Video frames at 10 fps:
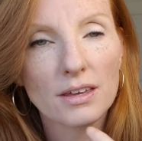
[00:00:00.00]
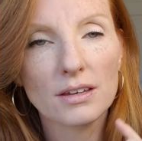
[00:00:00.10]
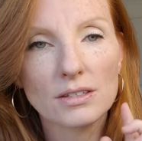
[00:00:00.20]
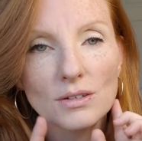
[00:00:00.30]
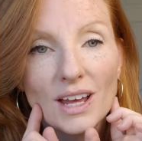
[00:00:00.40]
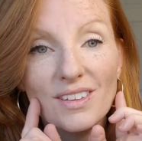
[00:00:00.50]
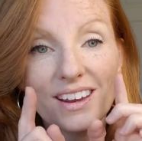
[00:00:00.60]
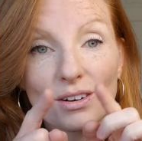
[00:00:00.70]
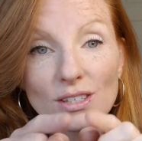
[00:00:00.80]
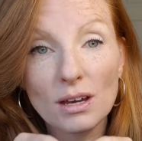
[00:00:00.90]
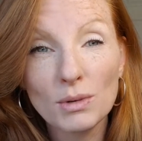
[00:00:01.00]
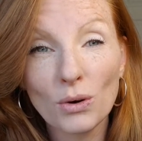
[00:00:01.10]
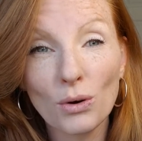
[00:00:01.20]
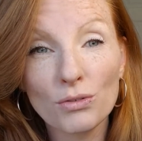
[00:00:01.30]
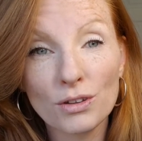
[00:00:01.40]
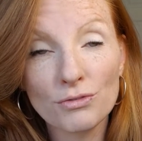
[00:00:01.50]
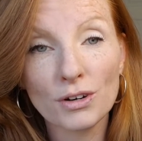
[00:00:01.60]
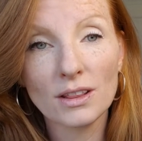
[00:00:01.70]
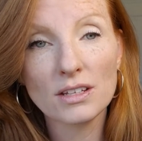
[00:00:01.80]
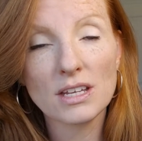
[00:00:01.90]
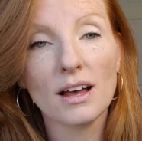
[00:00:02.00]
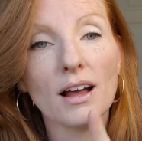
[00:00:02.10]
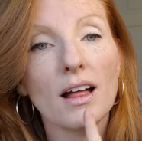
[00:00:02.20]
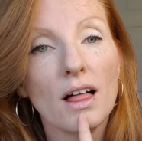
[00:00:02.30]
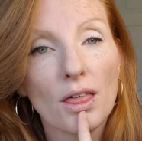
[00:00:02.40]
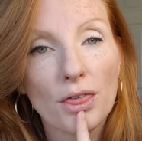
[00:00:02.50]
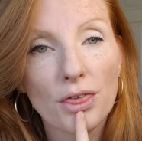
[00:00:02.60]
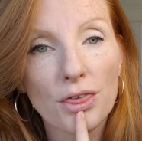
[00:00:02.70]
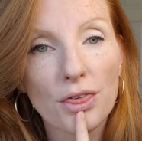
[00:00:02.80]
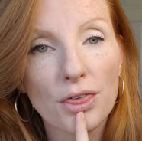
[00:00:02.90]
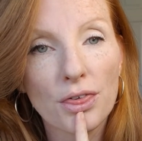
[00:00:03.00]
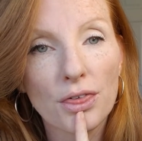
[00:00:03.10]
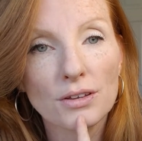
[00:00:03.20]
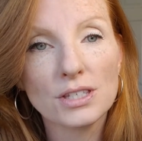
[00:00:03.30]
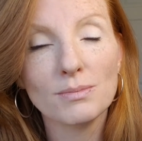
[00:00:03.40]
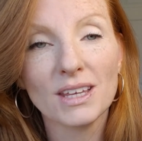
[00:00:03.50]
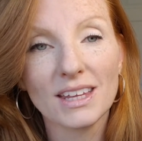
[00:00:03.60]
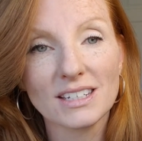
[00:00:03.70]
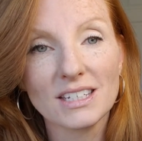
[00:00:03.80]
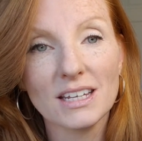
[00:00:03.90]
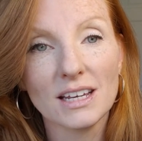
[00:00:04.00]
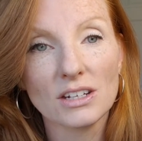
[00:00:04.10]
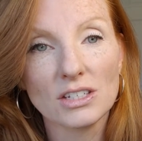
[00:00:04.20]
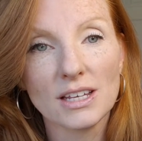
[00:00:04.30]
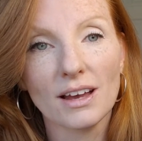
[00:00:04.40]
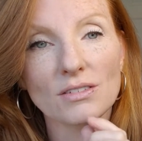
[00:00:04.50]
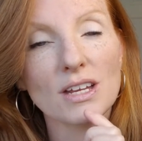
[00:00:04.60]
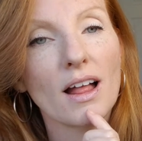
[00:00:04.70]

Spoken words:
So now the air is coming over the front of the tongue to make that TH sound.